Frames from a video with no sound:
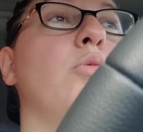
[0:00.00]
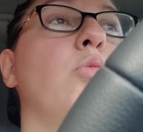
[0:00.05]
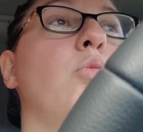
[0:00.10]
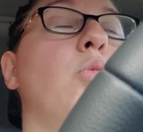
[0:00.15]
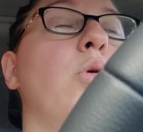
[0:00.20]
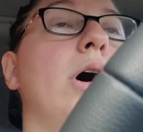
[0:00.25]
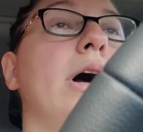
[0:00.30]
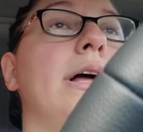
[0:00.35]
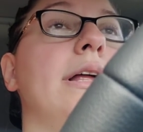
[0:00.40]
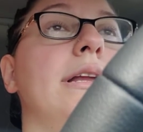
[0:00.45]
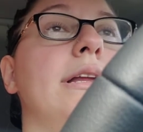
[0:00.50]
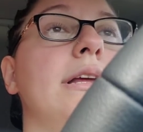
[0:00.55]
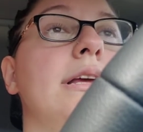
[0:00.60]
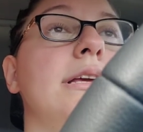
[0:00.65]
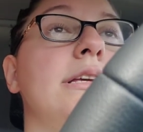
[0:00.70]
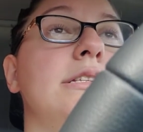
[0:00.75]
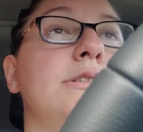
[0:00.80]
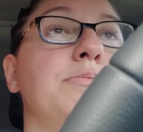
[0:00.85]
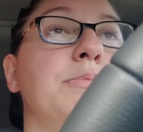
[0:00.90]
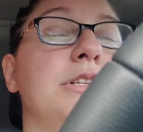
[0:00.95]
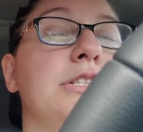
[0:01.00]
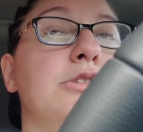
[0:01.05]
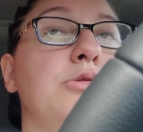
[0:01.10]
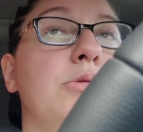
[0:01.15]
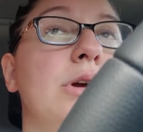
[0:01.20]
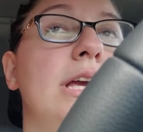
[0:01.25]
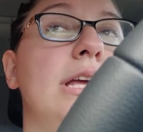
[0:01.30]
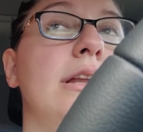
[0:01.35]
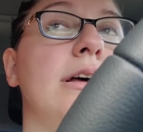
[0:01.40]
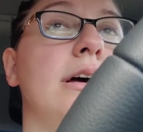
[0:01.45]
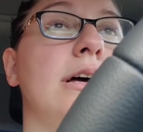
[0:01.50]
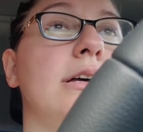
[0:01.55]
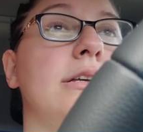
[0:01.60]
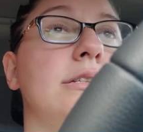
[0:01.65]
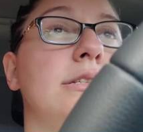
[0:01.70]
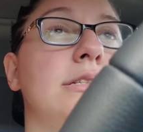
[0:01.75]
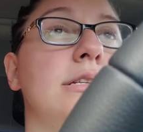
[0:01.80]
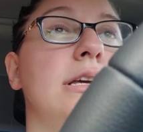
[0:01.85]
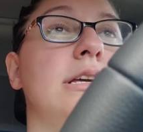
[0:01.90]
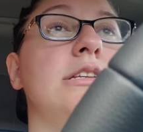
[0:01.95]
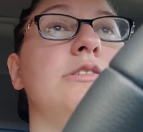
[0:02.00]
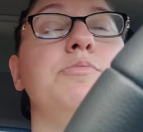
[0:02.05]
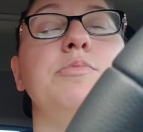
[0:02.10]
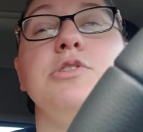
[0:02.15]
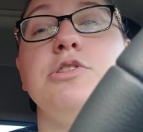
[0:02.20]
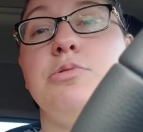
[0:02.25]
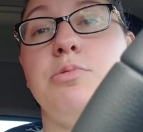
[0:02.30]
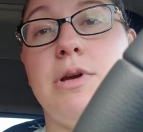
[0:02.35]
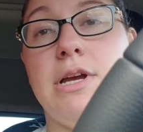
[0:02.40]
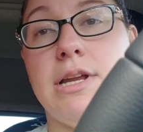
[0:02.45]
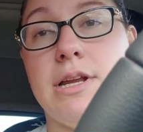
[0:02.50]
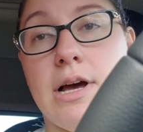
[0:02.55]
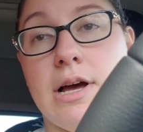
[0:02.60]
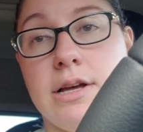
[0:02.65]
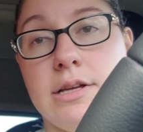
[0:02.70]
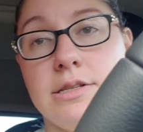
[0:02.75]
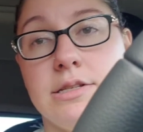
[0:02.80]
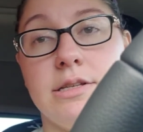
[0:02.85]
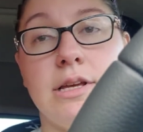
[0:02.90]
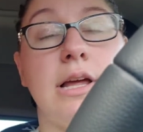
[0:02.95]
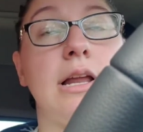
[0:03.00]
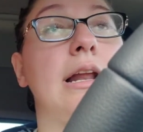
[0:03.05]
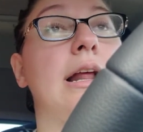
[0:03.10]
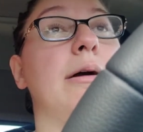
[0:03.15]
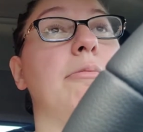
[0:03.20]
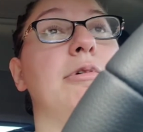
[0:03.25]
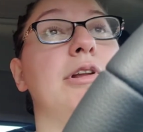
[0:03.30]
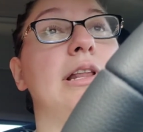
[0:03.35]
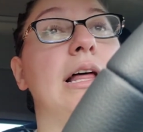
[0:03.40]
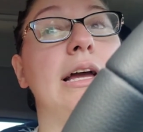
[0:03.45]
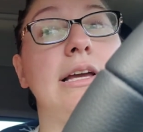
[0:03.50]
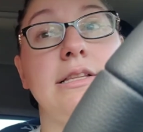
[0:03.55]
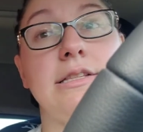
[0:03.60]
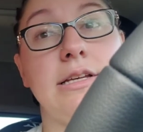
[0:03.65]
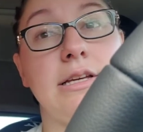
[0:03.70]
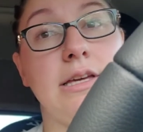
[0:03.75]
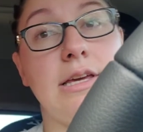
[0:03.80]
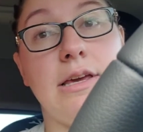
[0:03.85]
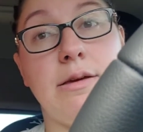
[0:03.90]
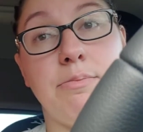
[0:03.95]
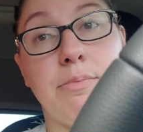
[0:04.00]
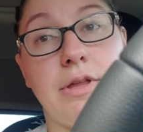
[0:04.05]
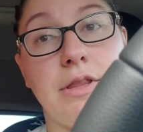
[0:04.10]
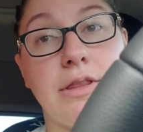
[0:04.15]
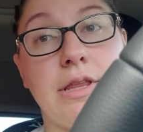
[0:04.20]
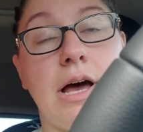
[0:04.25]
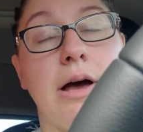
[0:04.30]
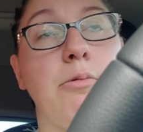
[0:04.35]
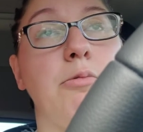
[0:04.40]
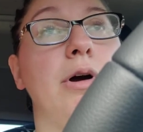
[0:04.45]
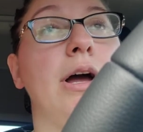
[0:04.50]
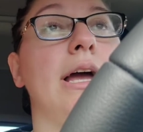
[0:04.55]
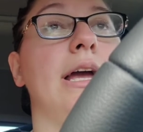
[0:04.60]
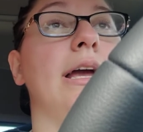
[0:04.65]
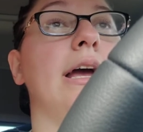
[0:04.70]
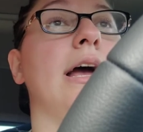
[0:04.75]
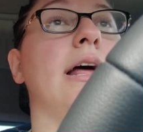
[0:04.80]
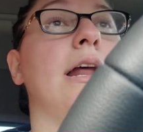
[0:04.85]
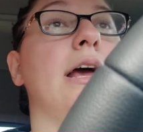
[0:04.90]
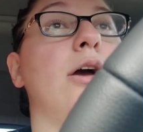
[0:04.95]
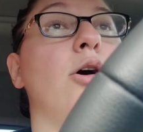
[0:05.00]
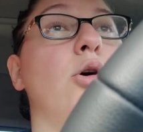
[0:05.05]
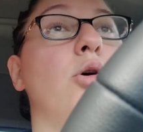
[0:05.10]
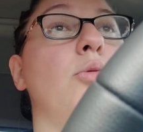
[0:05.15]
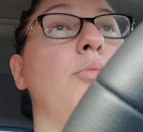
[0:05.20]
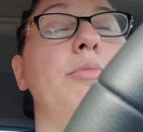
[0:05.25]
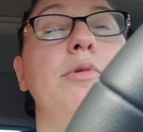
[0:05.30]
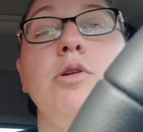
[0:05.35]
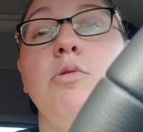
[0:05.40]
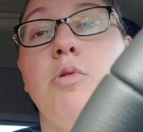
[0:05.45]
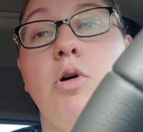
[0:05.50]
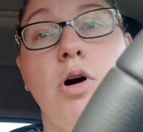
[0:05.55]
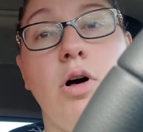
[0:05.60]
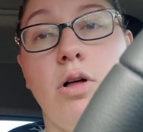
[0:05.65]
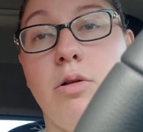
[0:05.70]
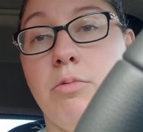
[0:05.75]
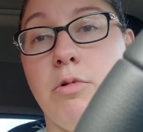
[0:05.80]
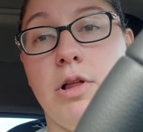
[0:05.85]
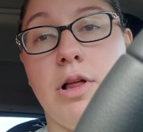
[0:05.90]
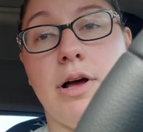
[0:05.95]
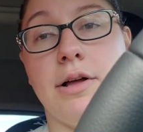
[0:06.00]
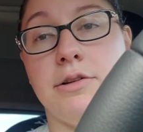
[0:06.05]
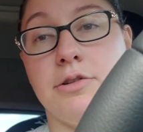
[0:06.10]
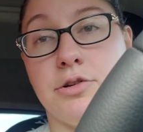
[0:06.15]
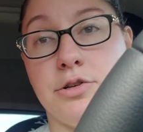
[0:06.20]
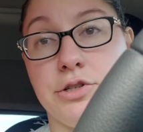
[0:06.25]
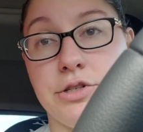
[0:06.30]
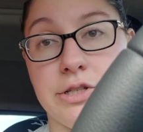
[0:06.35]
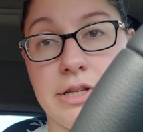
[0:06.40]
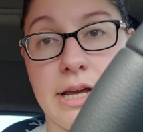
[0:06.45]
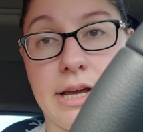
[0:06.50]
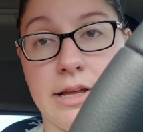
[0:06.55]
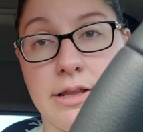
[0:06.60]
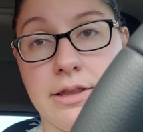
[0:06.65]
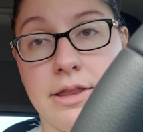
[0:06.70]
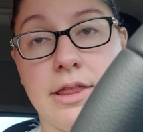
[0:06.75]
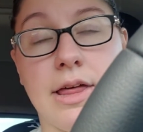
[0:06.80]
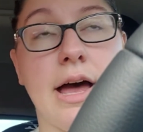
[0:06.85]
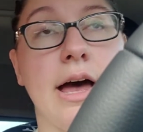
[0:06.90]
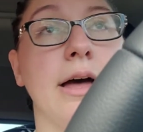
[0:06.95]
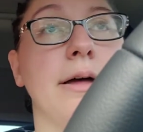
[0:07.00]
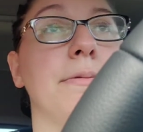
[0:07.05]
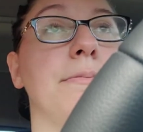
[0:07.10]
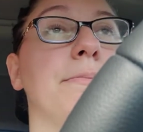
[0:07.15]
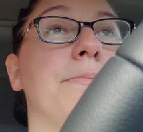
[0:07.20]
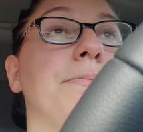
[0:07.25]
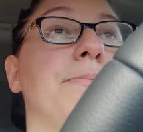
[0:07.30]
What is between us is between us, and I would like to keep it that way. And I hope you all will understand that.